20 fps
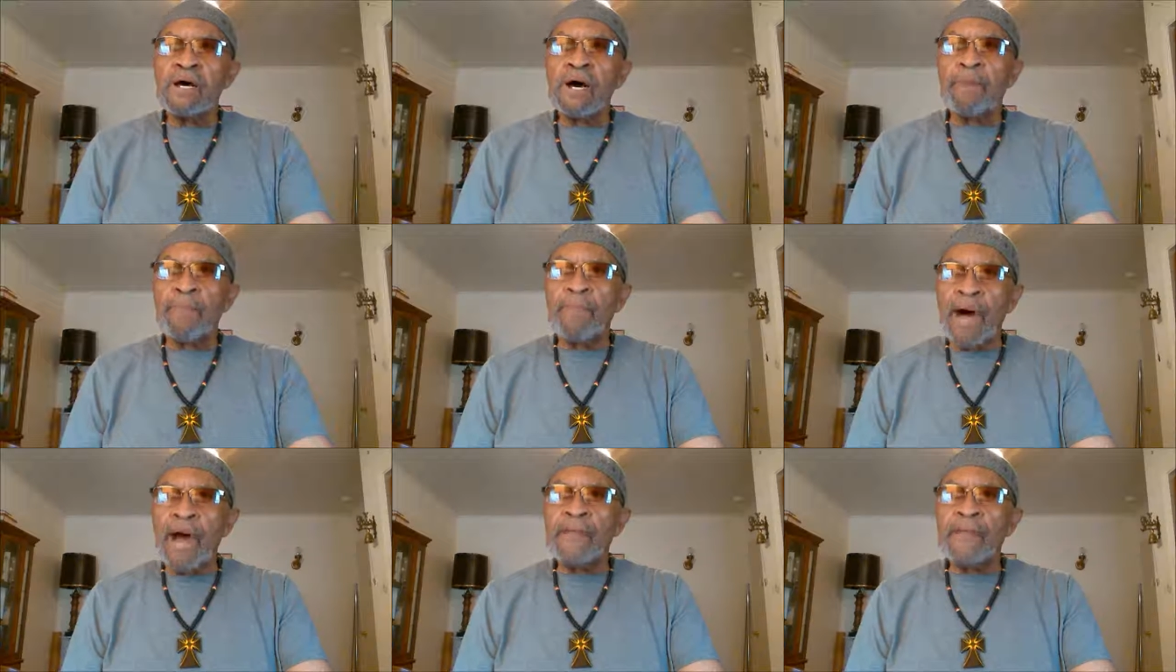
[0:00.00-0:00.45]

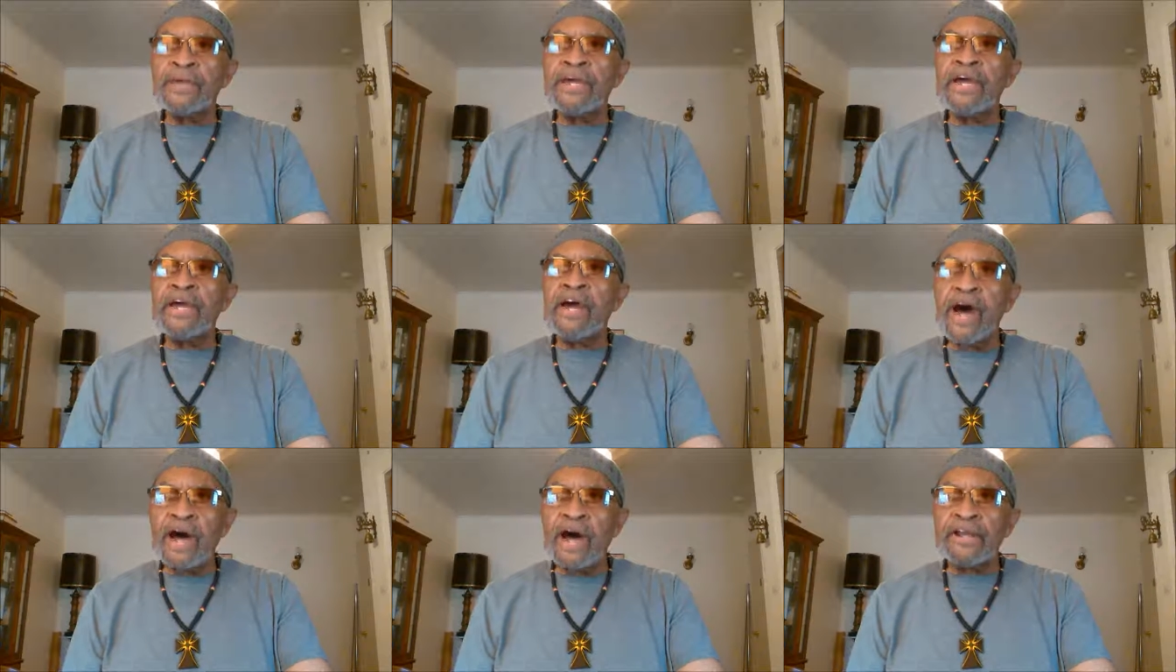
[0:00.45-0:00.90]

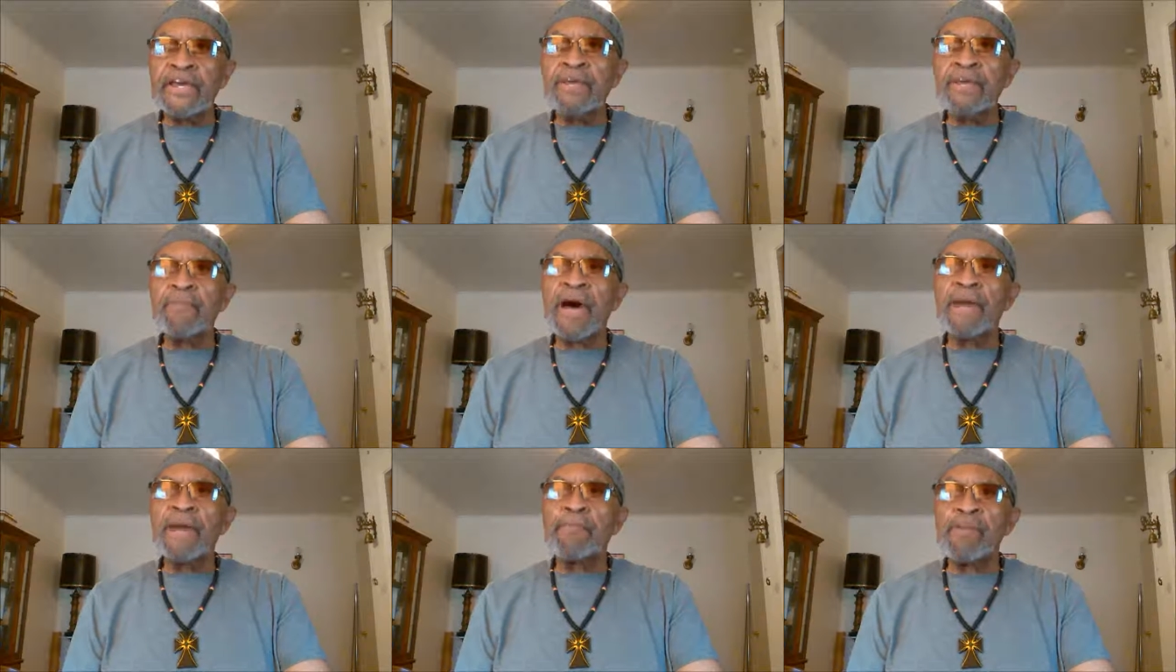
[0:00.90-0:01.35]
Habari
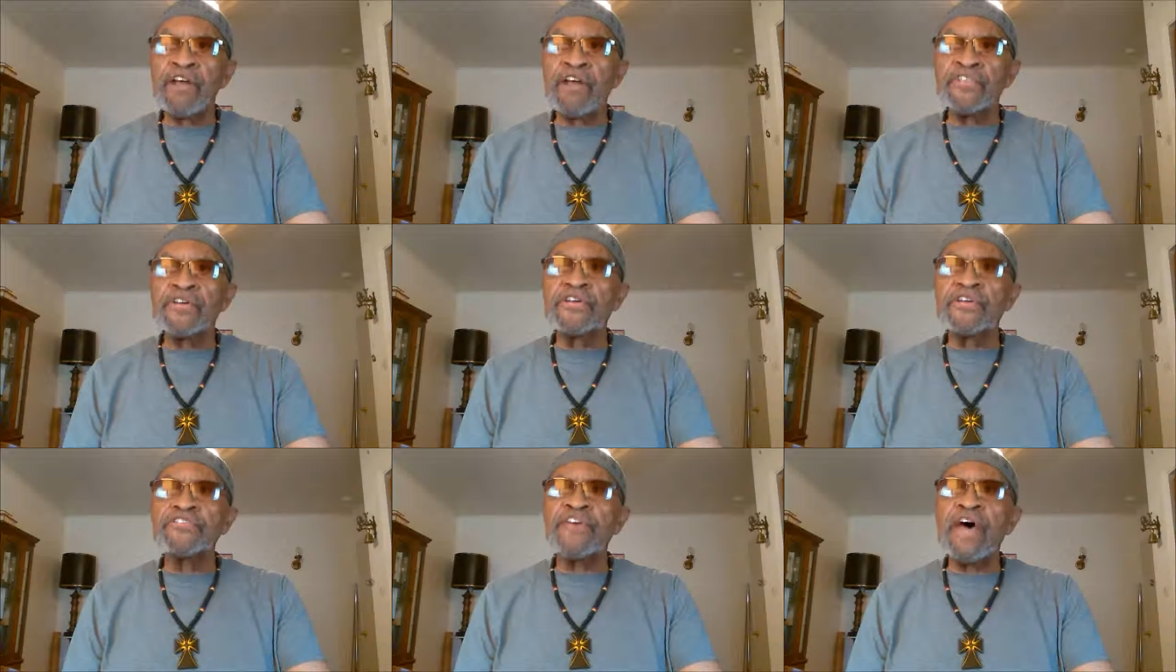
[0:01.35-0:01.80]
Ghani, my
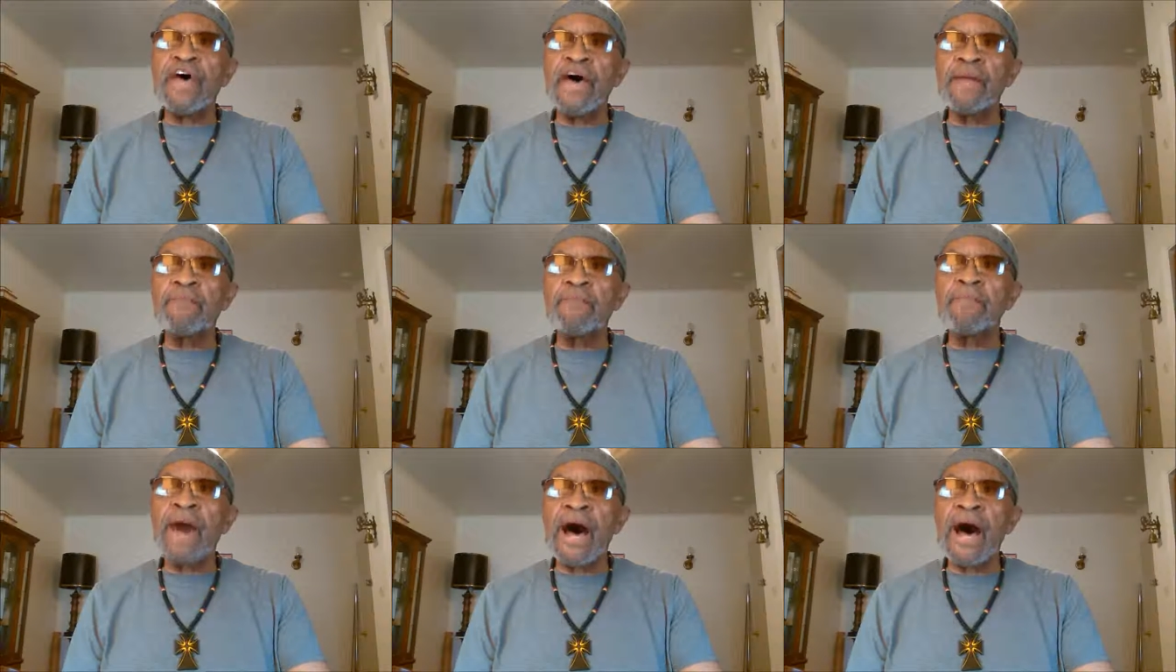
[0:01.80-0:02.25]
brothers
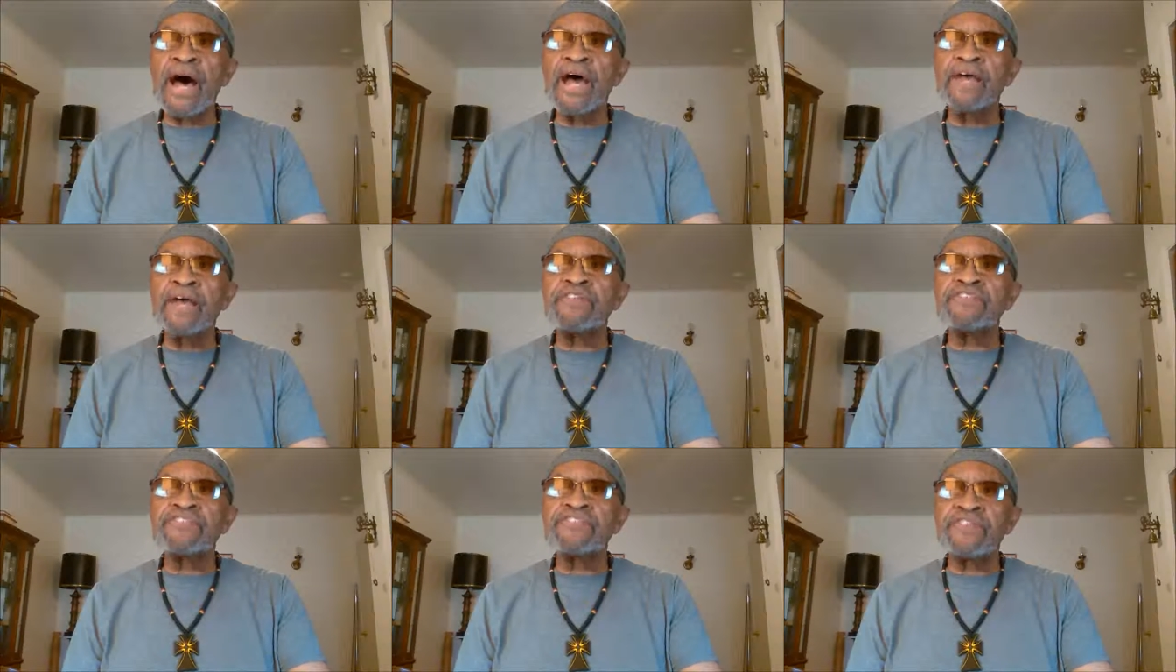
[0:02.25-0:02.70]
and
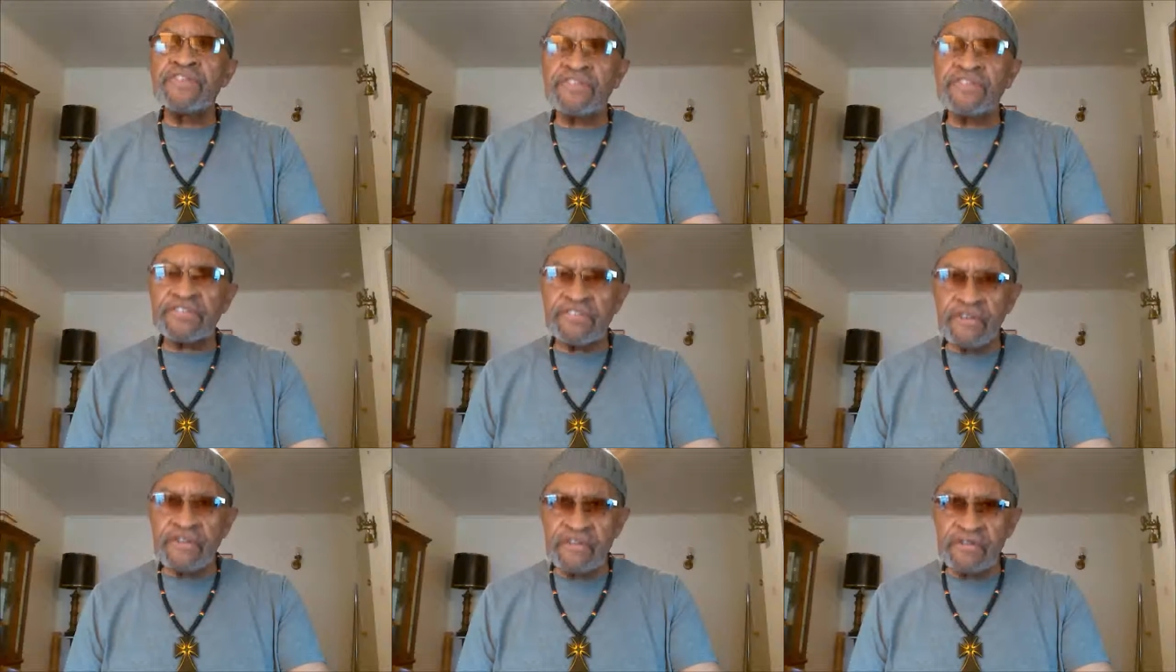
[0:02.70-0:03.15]
my
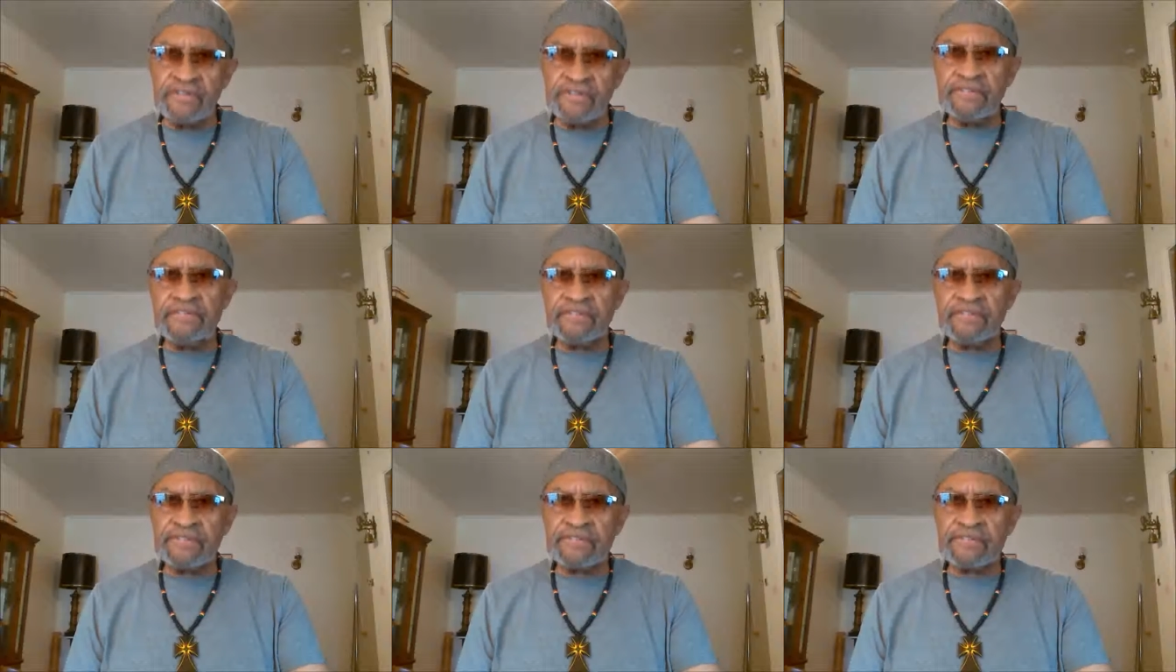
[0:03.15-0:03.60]

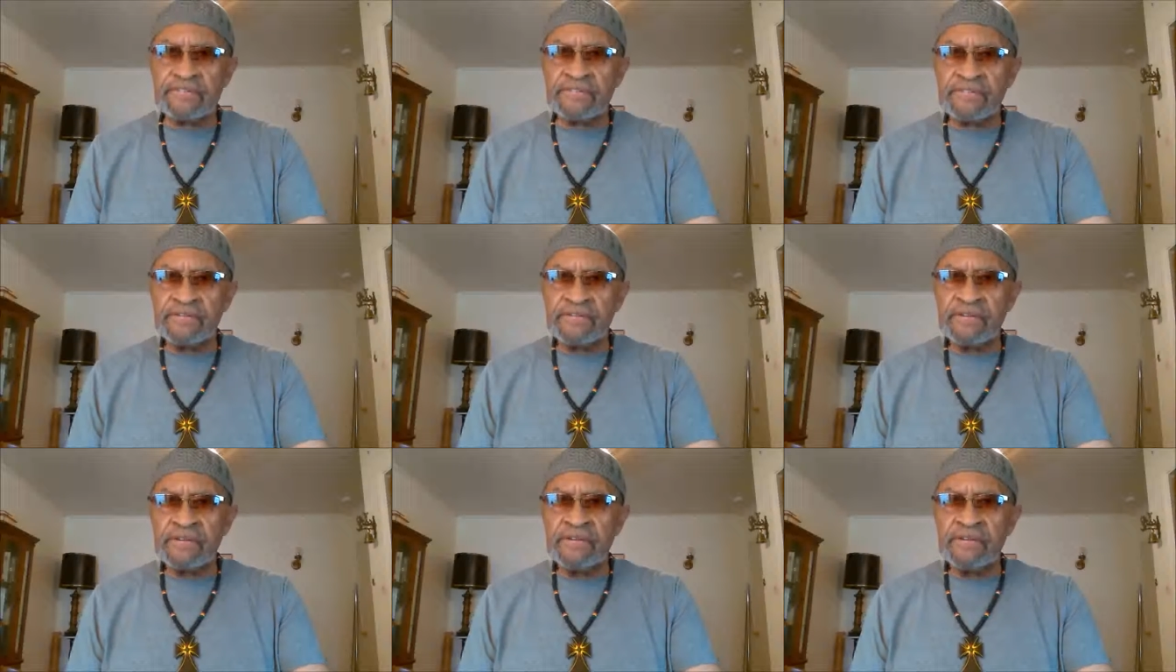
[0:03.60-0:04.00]
sisters.